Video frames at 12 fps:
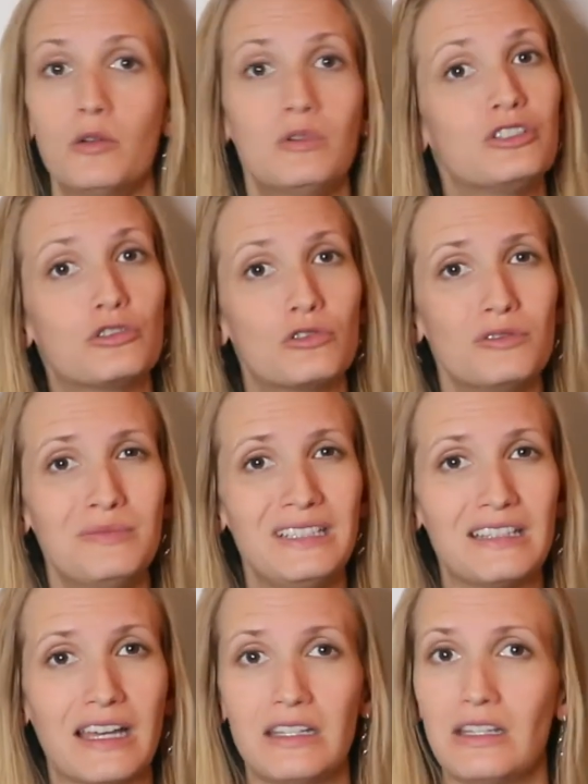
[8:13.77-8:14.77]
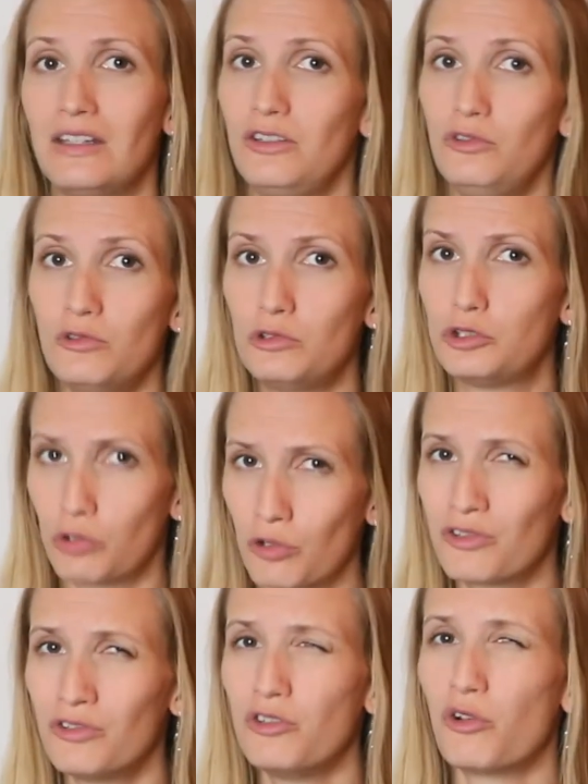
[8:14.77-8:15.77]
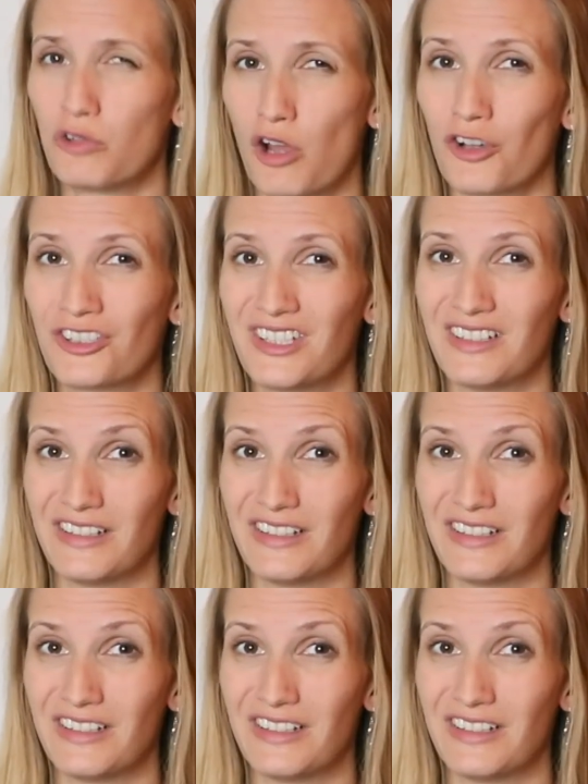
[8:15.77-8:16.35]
which could mean that you shorten your dog's